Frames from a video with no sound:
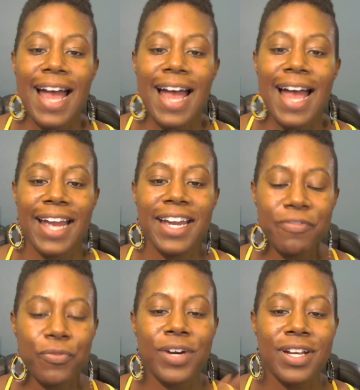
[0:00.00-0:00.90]
Hi
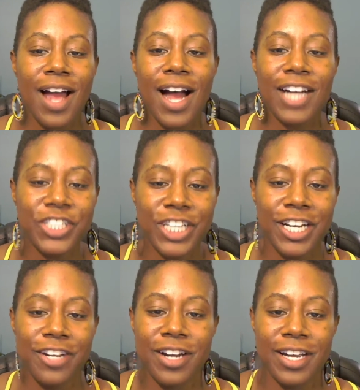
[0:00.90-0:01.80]
everyone, Asha
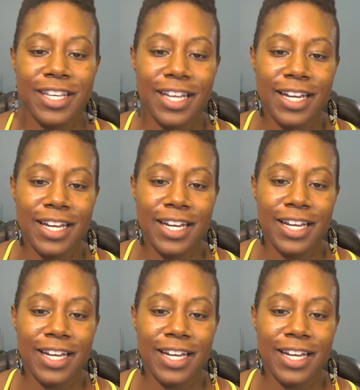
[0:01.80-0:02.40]
here again.